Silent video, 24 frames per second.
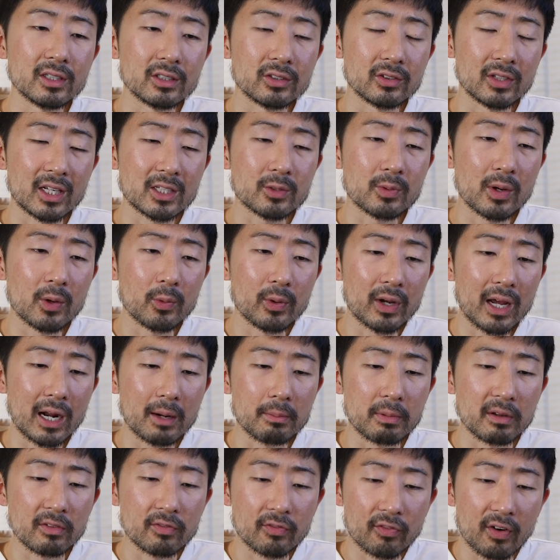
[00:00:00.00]
And so that's why we got
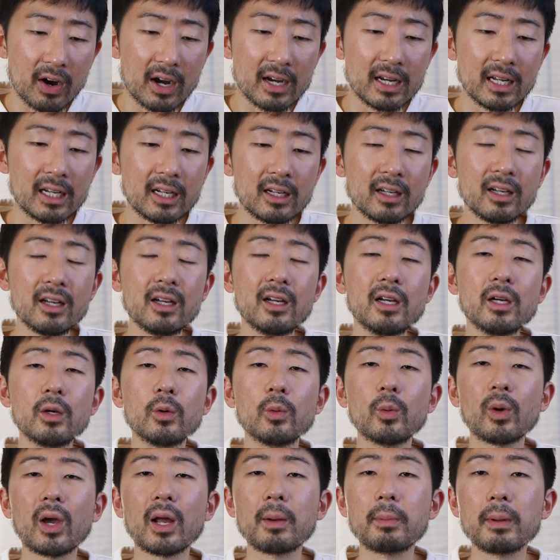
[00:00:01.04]
to be fighting,
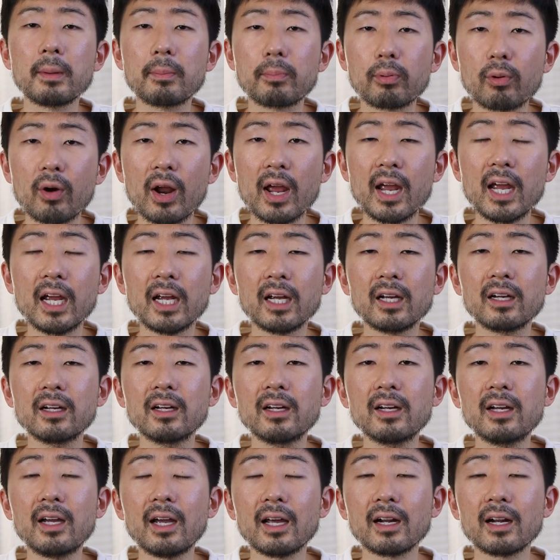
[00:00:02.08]
we got to be praying.